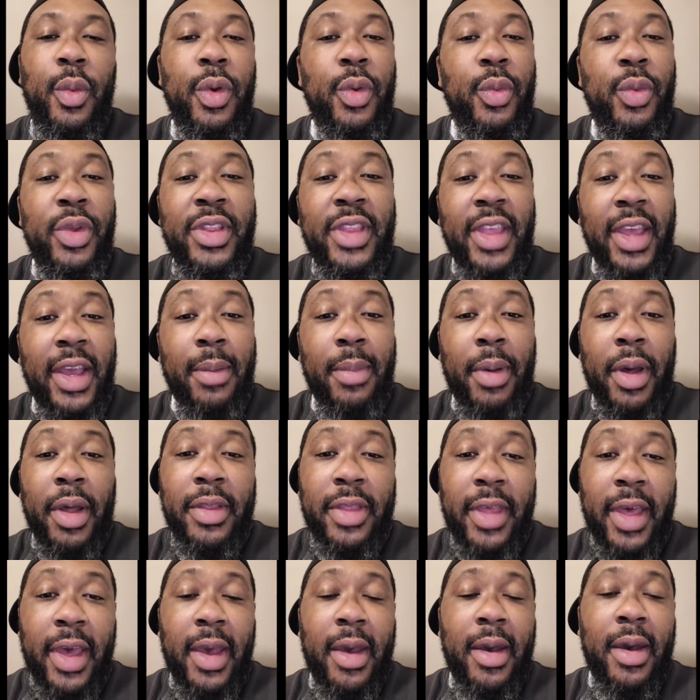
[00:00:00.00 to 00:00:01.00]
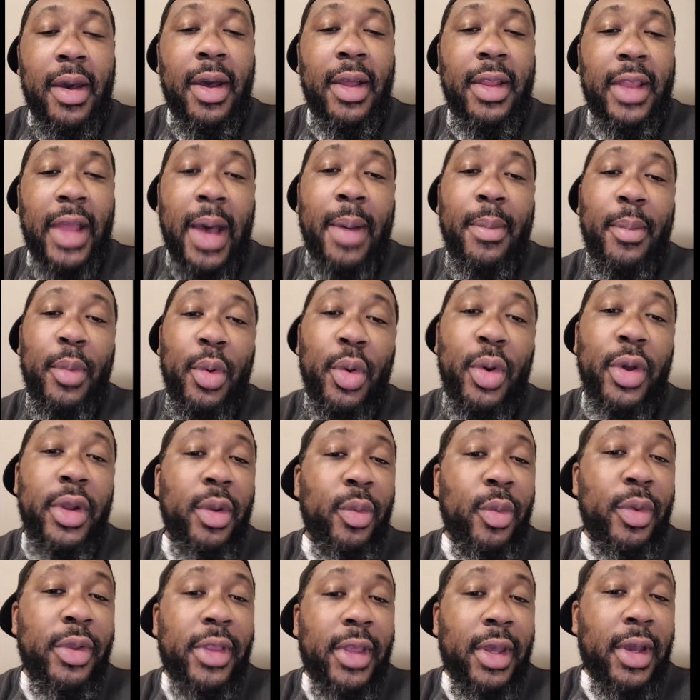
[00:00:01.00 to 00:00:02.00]
we, we think about that a lot more
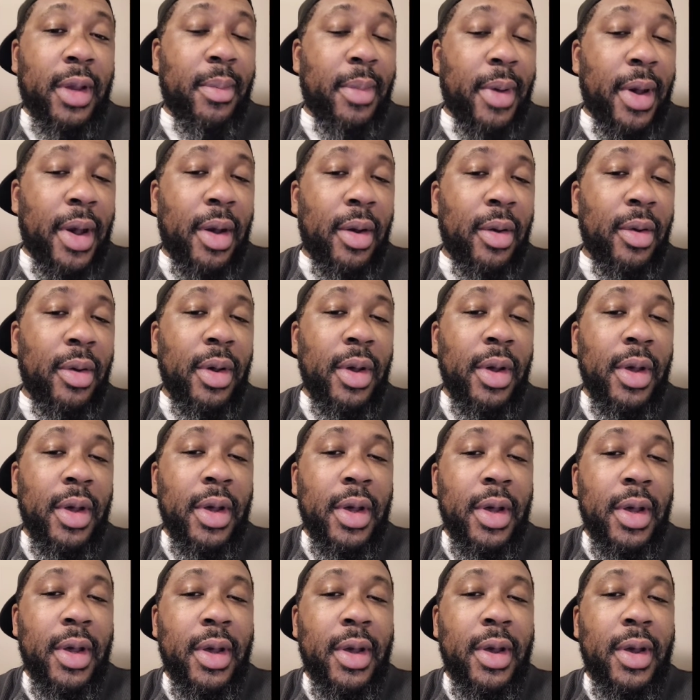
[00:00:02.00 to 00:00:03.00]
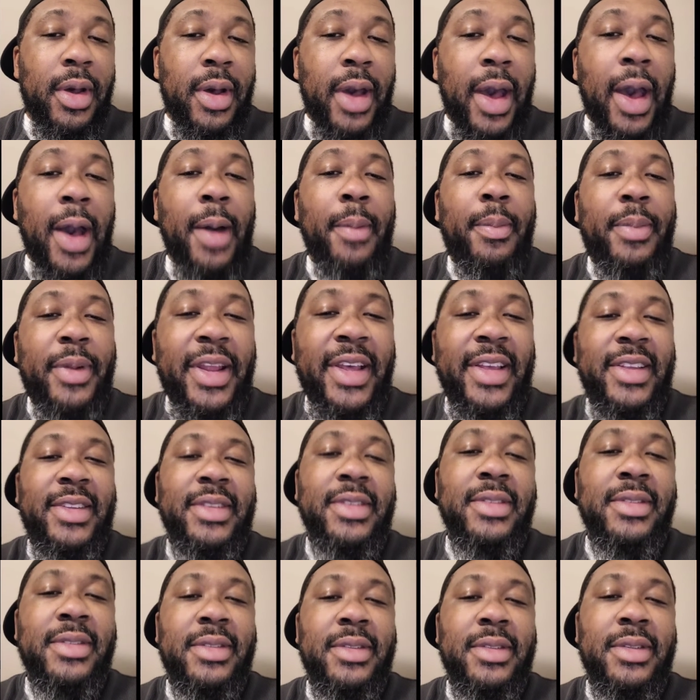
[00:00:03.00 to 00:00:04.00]
than we think about our
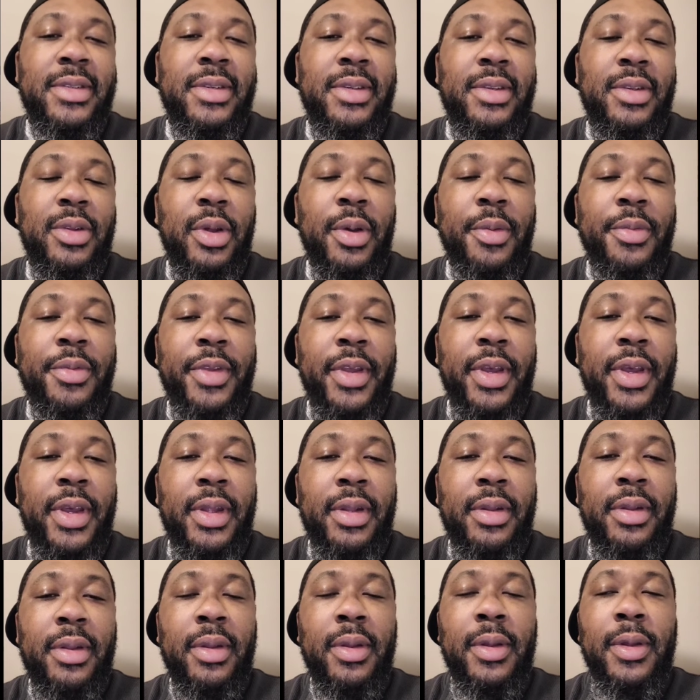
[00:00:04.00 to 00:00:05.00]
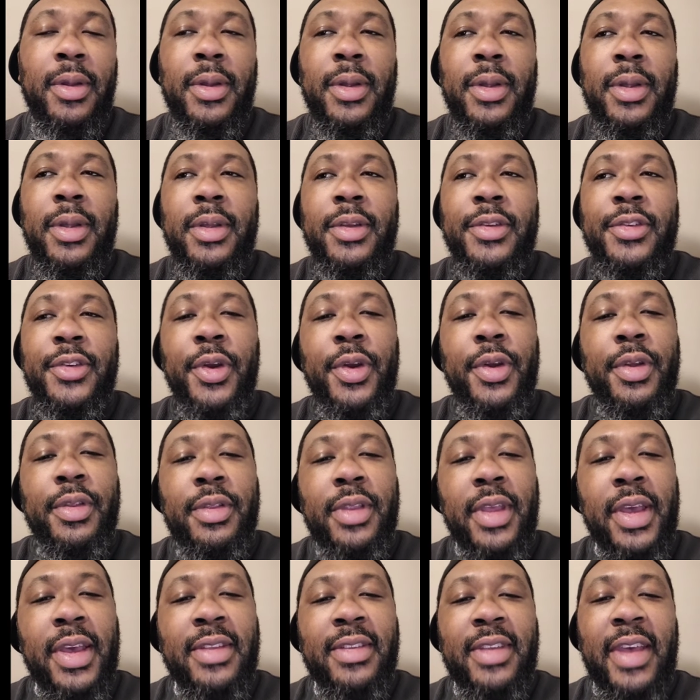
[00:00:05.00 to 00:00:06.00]
blessings. You know what I'm saying?
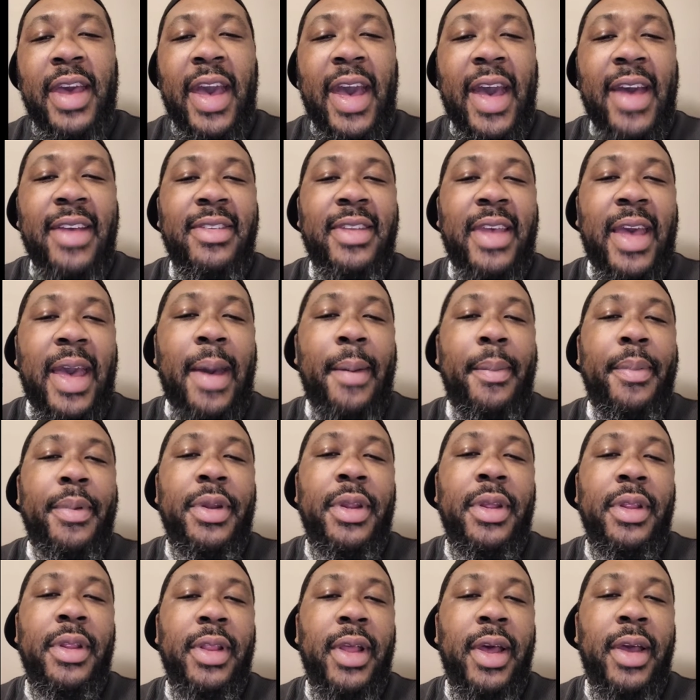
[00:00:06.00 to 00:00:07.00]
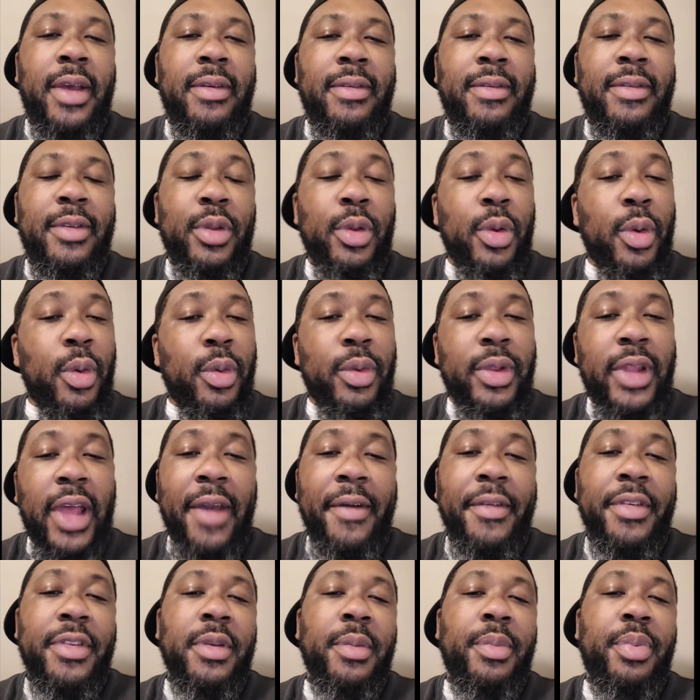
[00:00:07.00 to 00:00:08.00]
certain things that has to happen in life. You know,
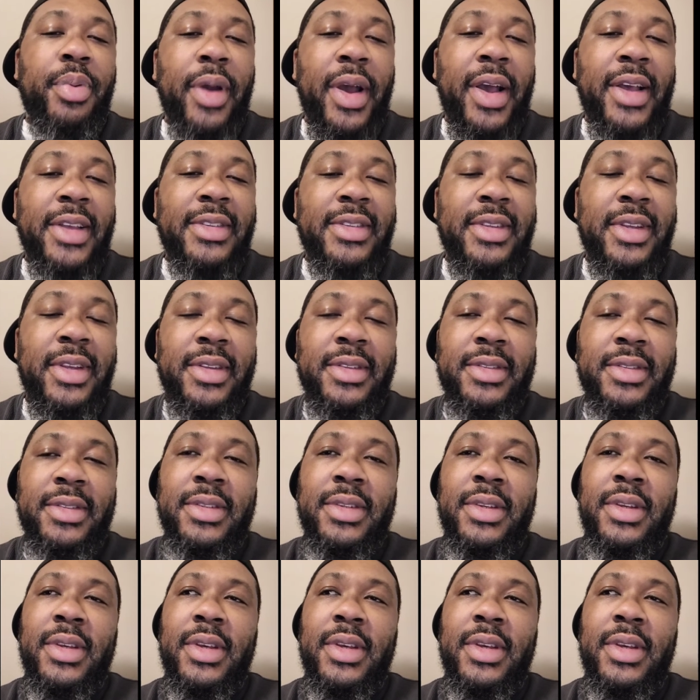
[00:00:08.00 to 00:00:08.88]
life is a process,